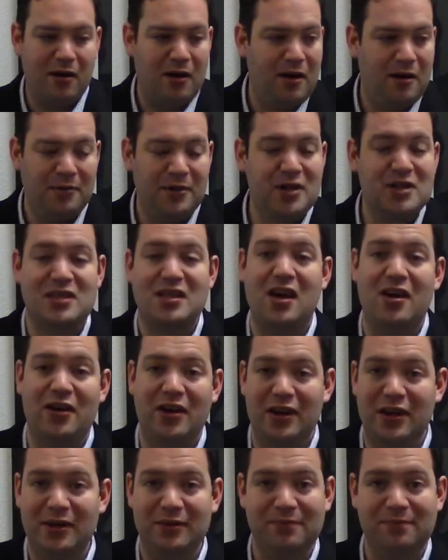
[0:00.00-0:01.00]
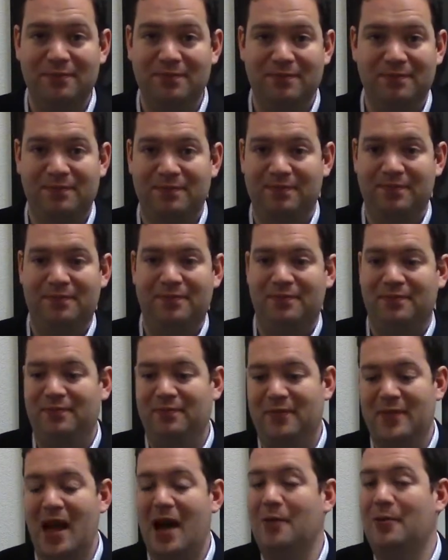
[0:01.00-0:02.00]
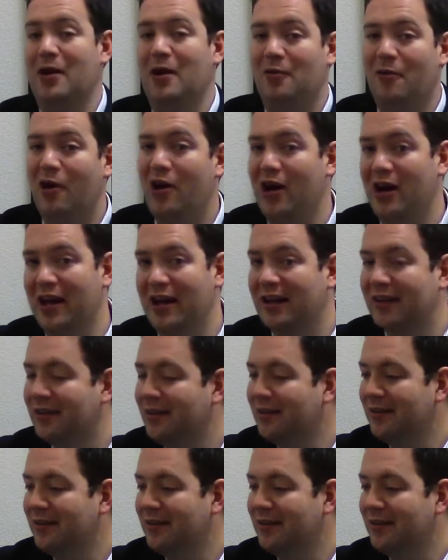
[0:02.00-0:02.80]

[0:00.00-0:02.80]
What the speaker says: I'm going to sell it. Not what I want.